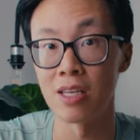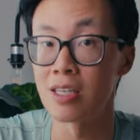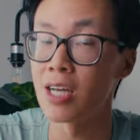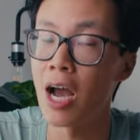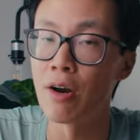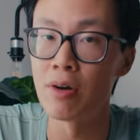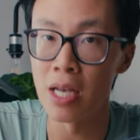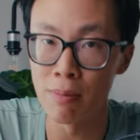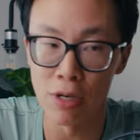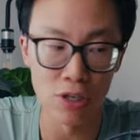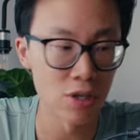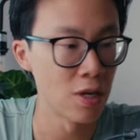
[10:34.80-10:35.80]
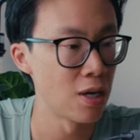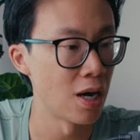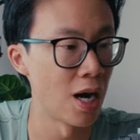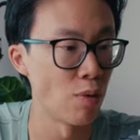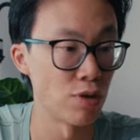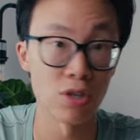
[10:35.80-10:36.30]
the entire image.
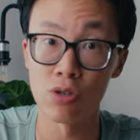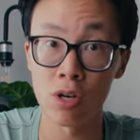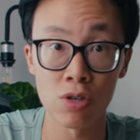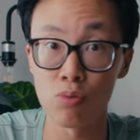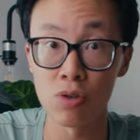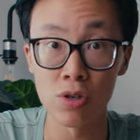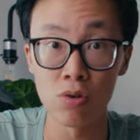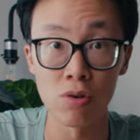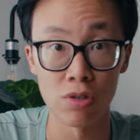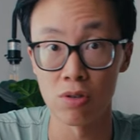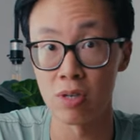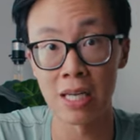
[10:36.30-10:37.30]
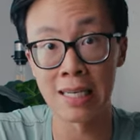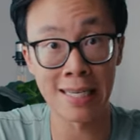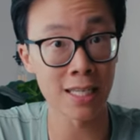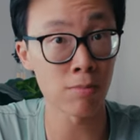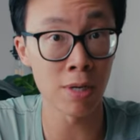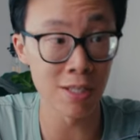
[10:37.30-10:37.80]
Which is also really cool. So again,
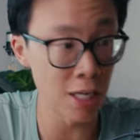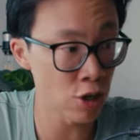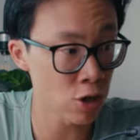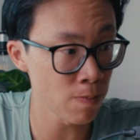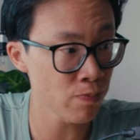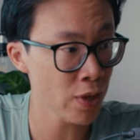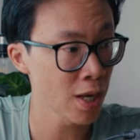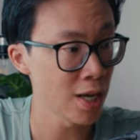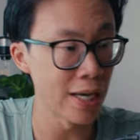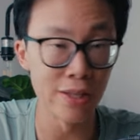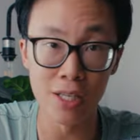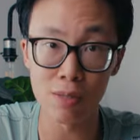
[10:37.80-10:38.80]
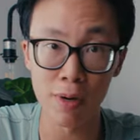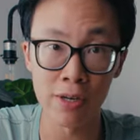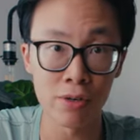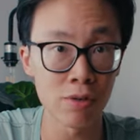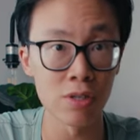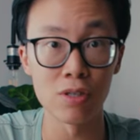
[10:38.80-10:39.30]
customization in this
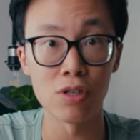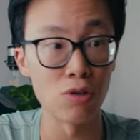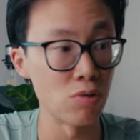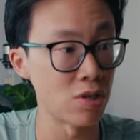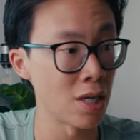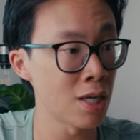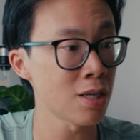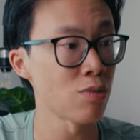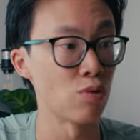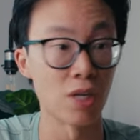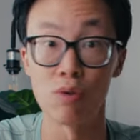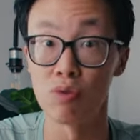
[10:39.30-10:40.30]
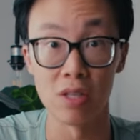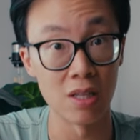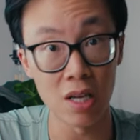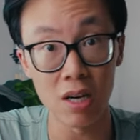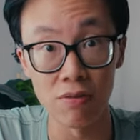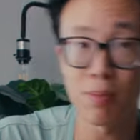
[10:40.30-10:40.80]
monitor is a huge thing, which I
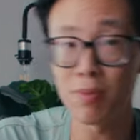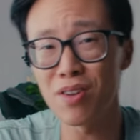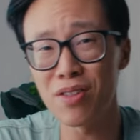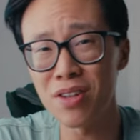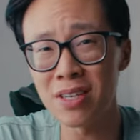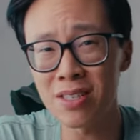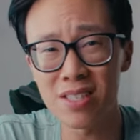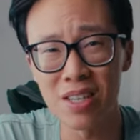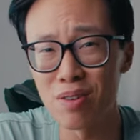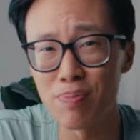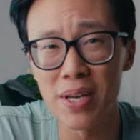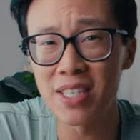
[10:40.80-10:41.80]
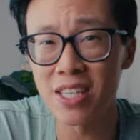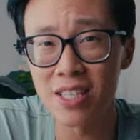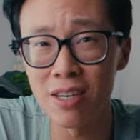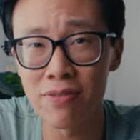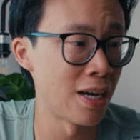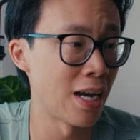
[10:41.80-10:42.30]
really love. Some other things, you know, basic
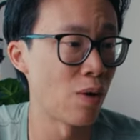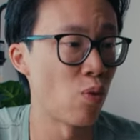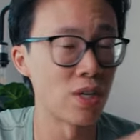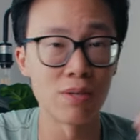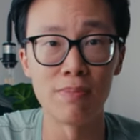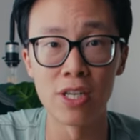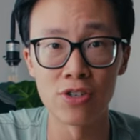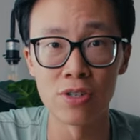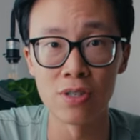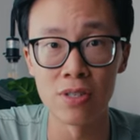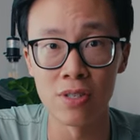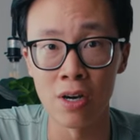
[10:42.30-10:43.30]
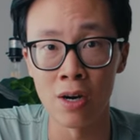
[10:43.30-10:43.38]
stuff that I want to mention